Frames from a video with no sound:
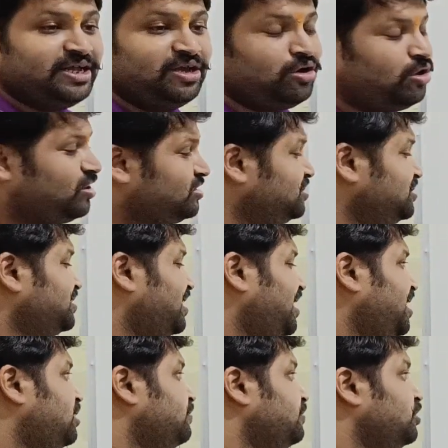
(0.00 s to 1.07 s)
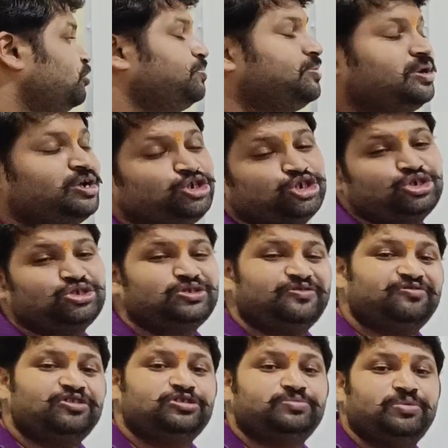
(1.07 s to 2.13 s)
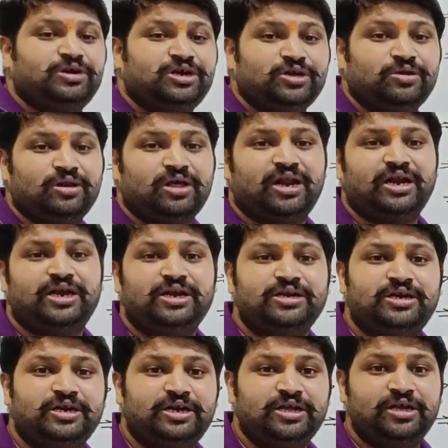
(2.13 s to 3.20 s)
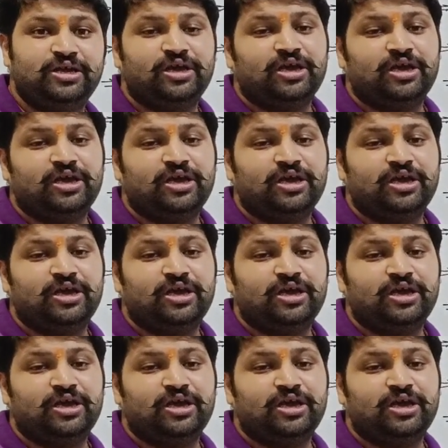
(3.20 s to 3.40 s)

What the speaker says: or these are 8 manipulations of this particular identity.